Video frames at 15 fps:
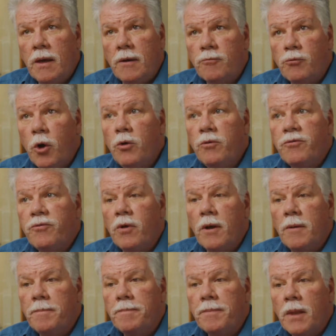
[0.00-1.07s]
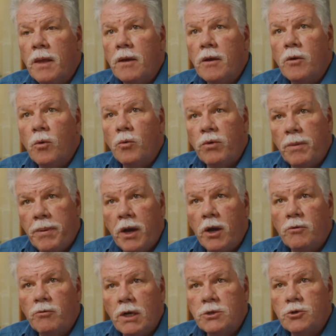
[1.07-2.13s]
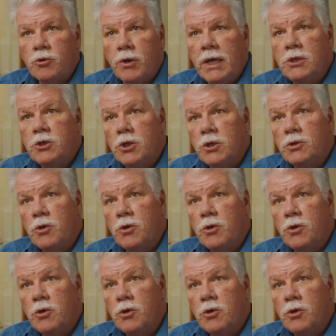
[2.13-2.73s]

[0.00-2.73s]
road from repair and restoration